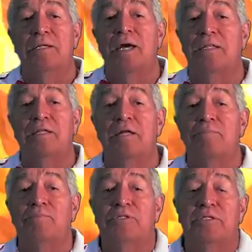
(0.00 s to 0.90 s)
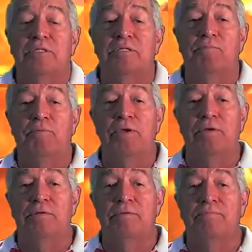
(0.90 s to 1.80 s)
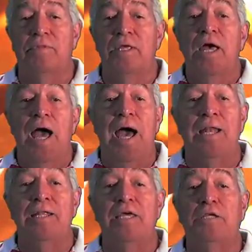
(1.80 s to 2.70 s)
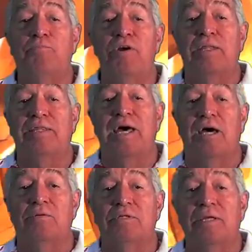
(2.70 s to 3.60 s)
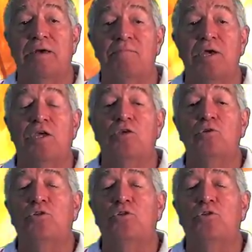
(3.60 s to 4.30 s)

Now the numbers disappear. And each breath out can make you